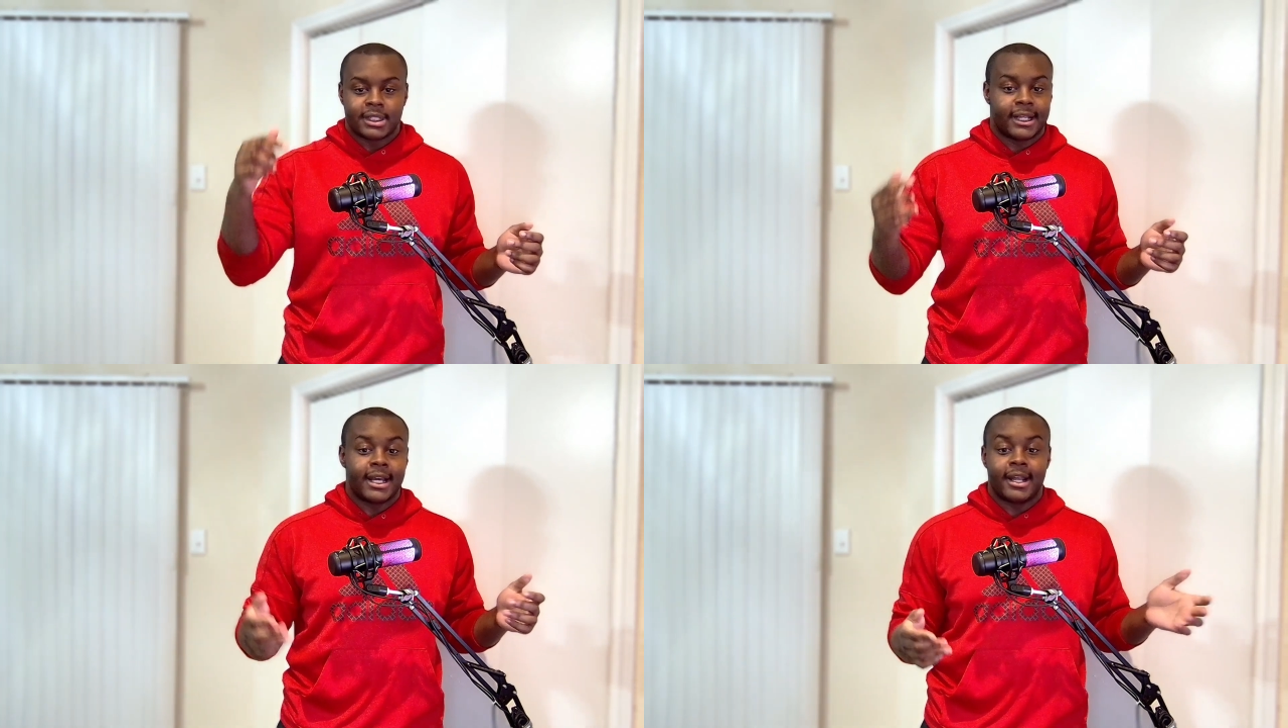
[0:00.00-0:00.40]

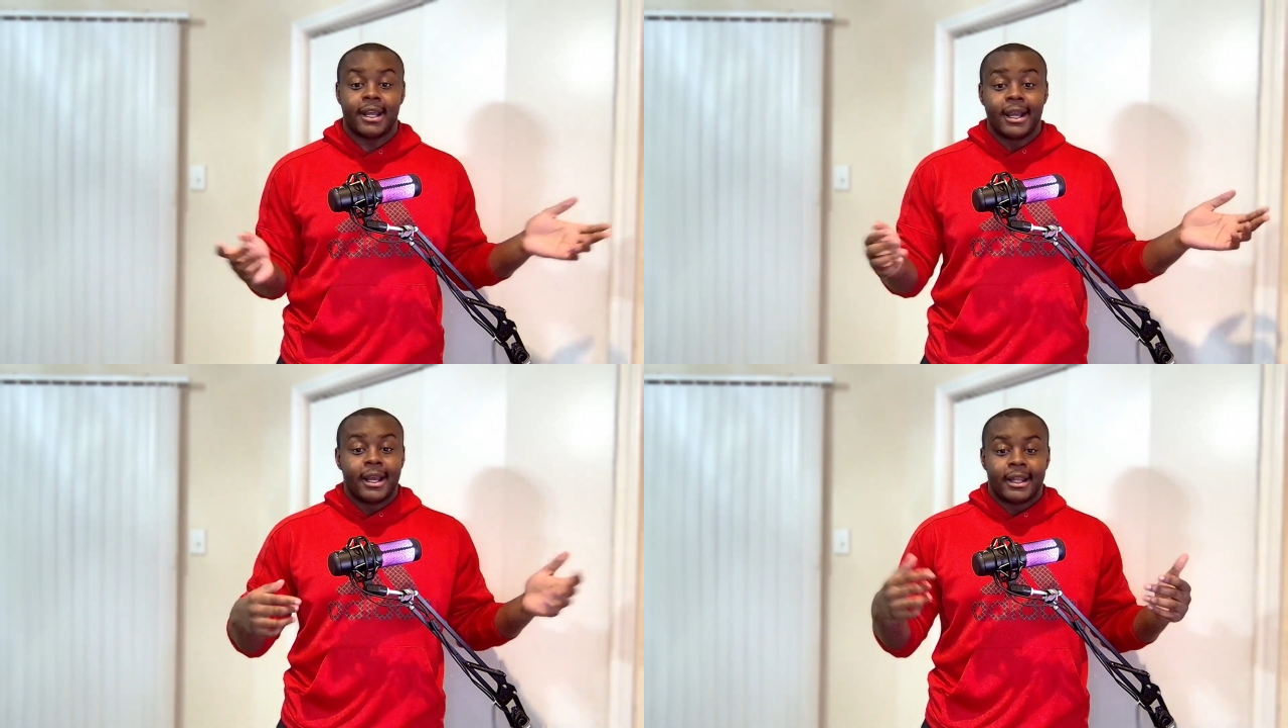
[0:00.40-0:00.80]
they got
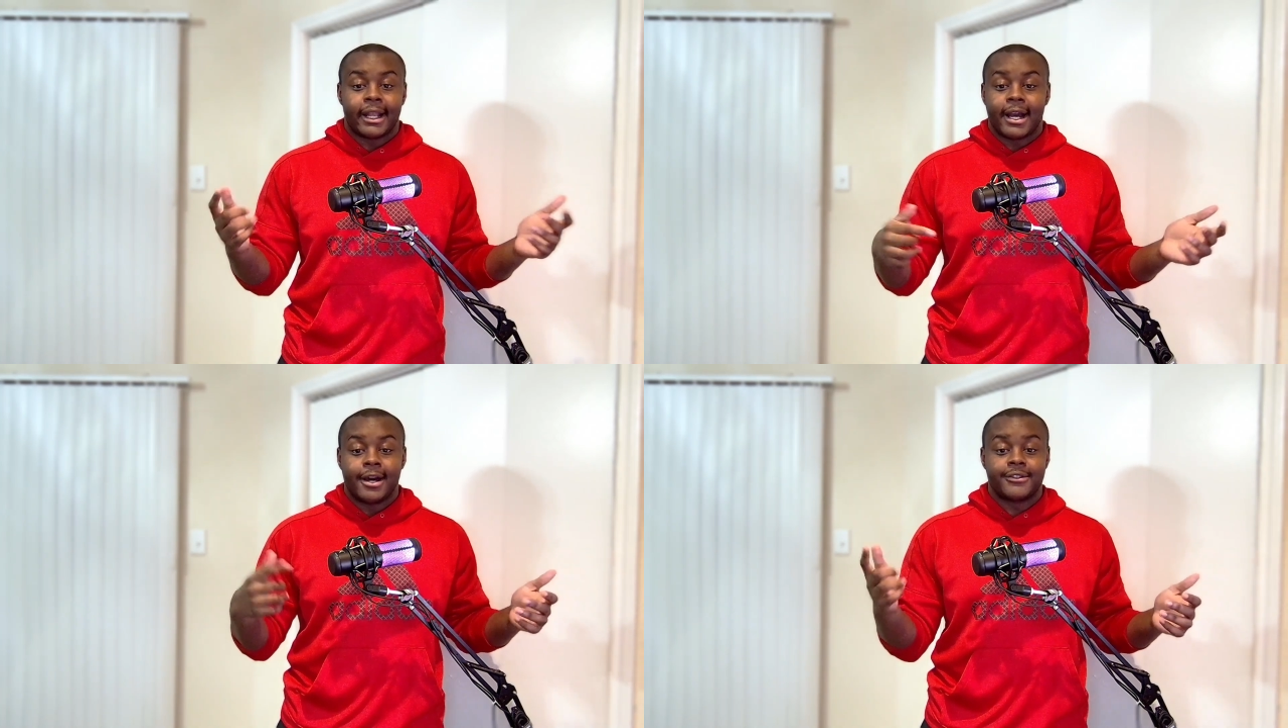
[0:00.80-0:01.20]

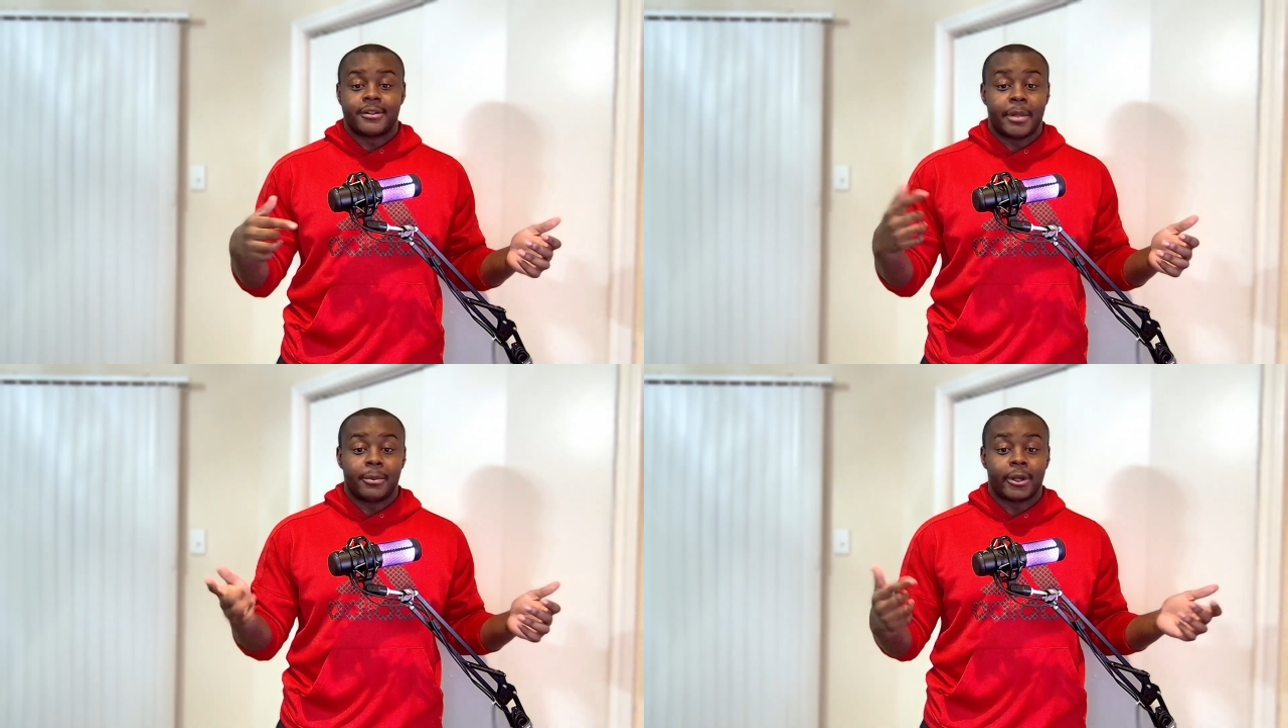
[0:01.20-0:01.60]
they got
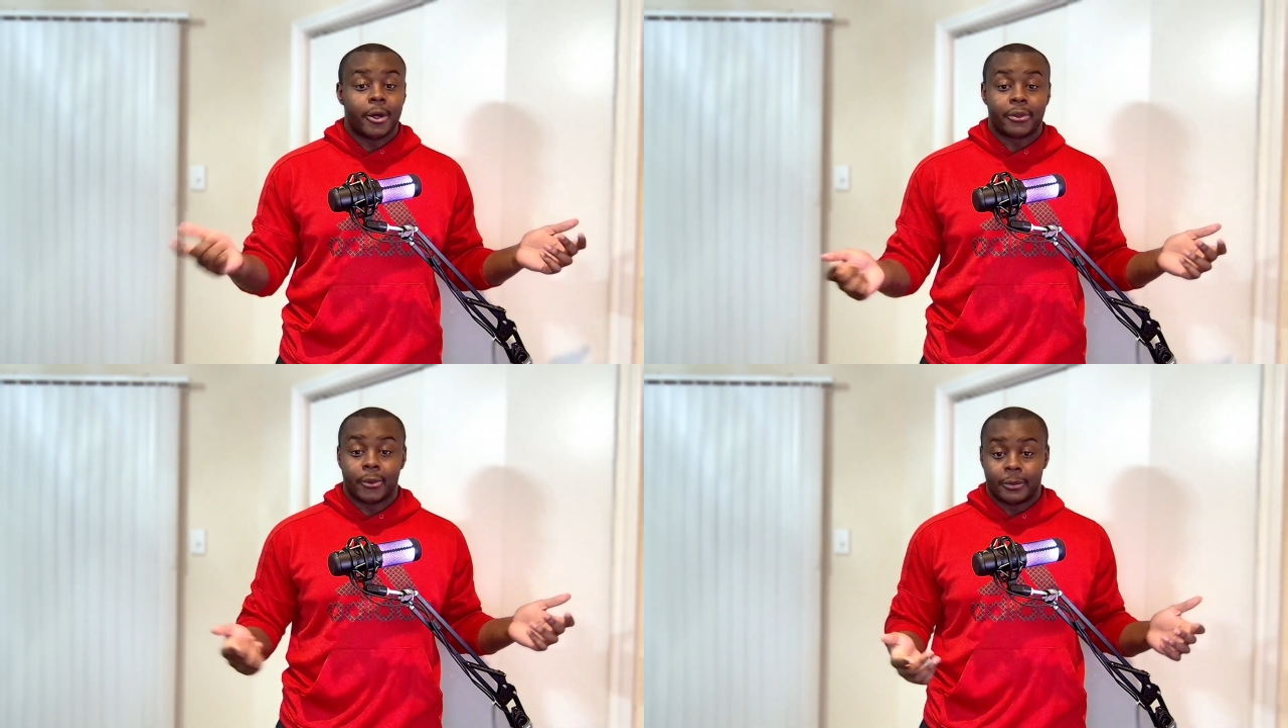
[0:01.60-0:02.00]
hundreds of people to
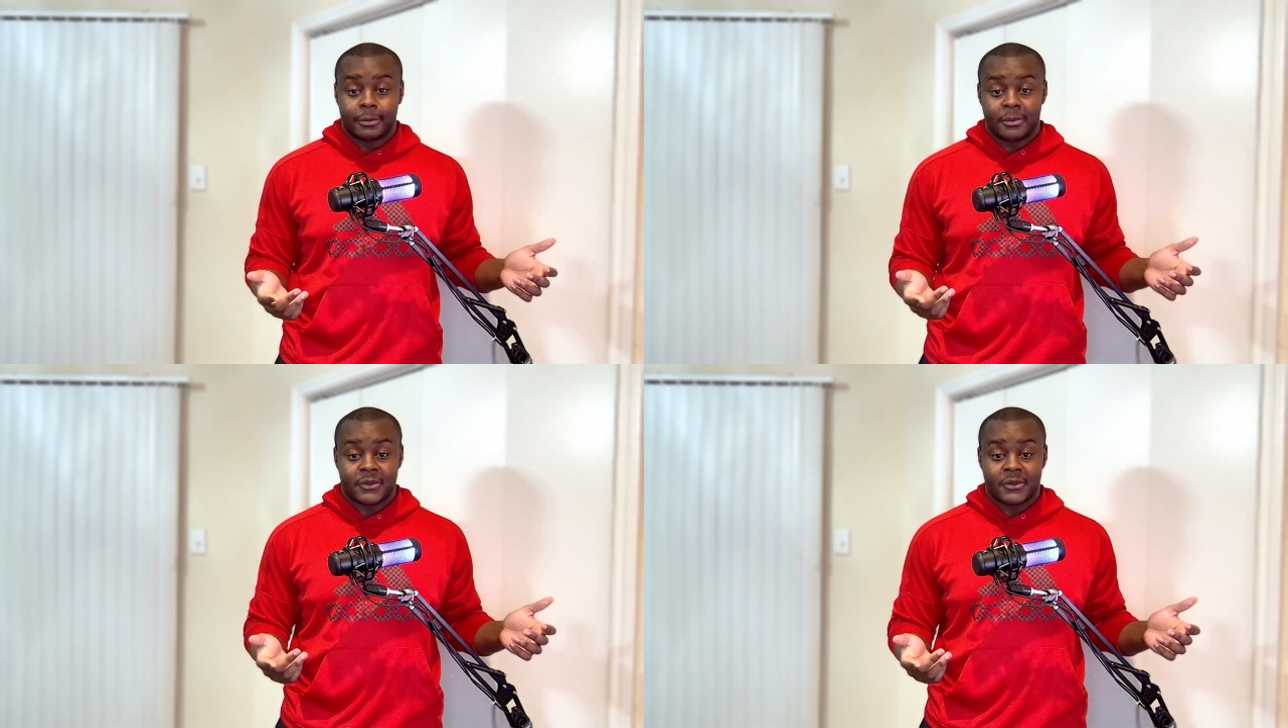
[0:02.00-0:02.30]
go through.